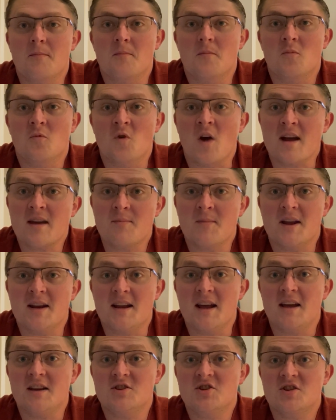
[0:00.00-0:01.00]

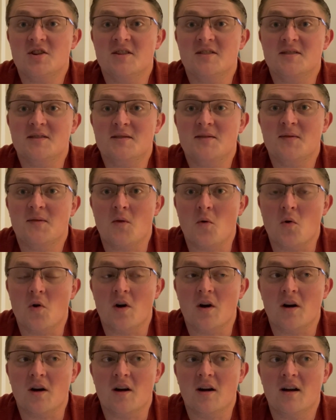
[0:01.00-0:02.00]
recommendations
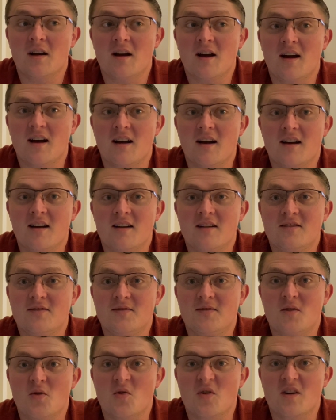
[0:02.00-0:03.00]
for
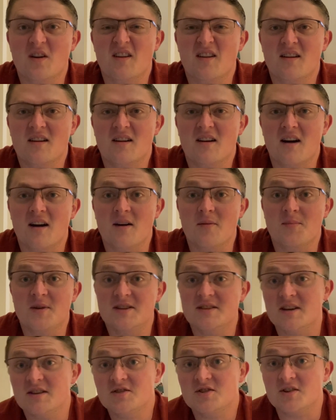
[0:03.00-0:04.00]
our
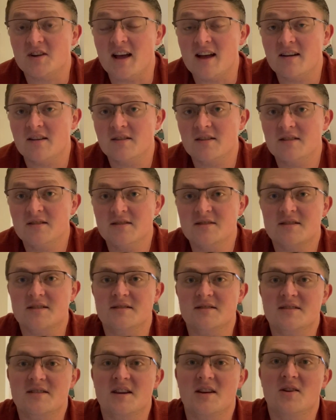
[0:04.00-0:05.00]
potential elders.
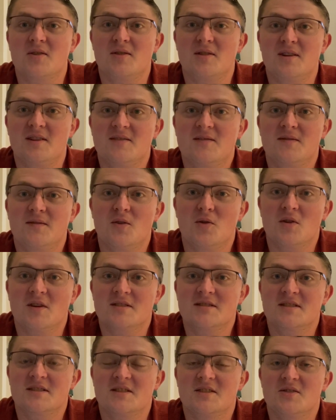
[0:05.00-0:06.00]
And so look
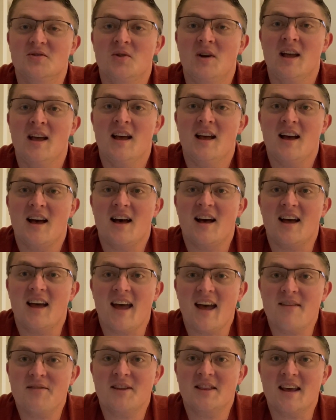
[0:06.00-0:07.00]
forward to
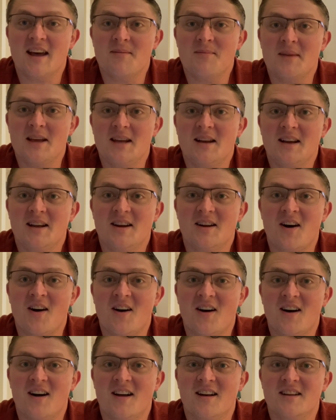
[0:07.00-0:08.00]
having that meeting
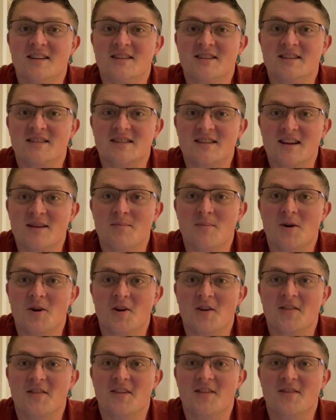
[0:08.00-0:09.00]
on
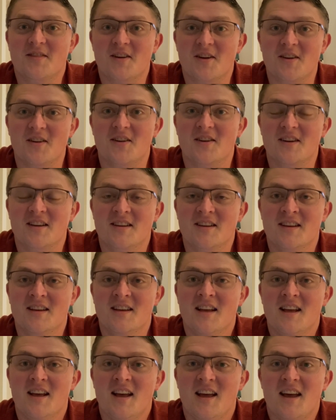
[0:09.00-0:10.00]
December the 3rd.
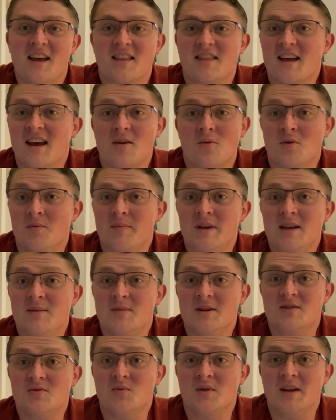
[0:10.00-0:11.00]
And that will be
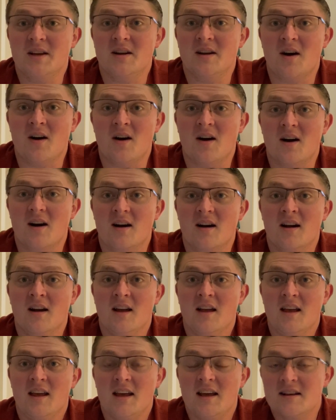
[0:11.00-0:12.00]
between our
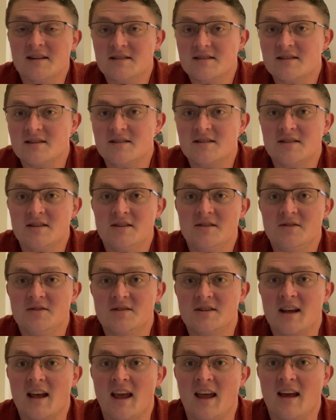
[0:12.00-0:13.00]

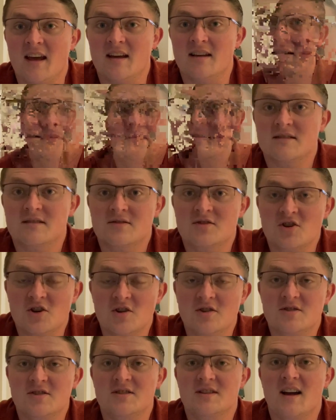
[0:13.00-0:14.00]
institute and
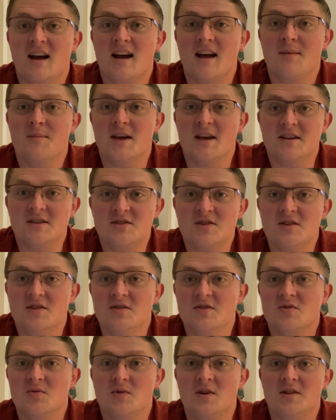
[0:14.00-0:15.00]
church time as
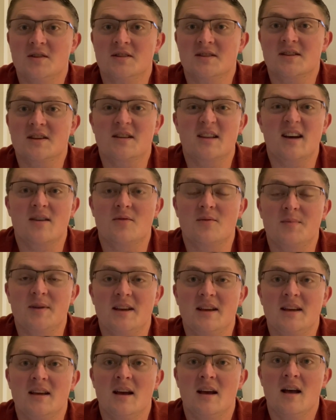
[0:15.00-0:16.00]
usual. And so that will
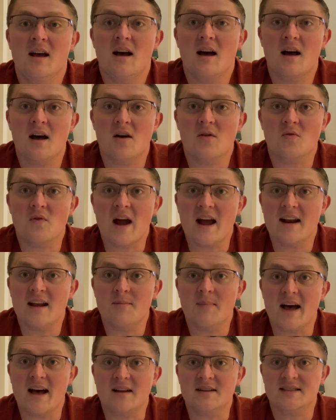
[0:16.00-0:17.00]
be right
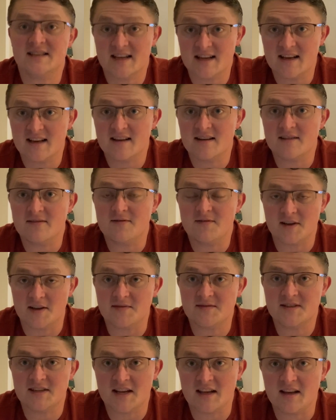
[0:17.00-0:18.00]
about
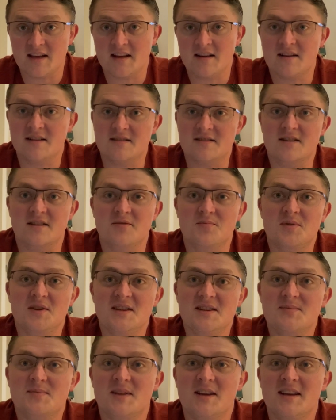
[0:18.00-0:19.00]
10:15. And so
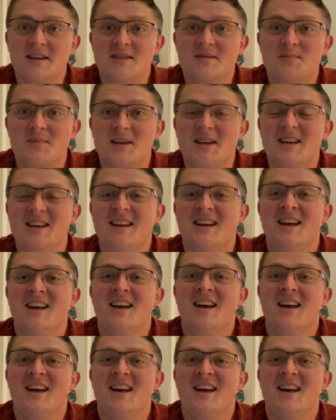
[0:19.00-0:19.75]
please plan to be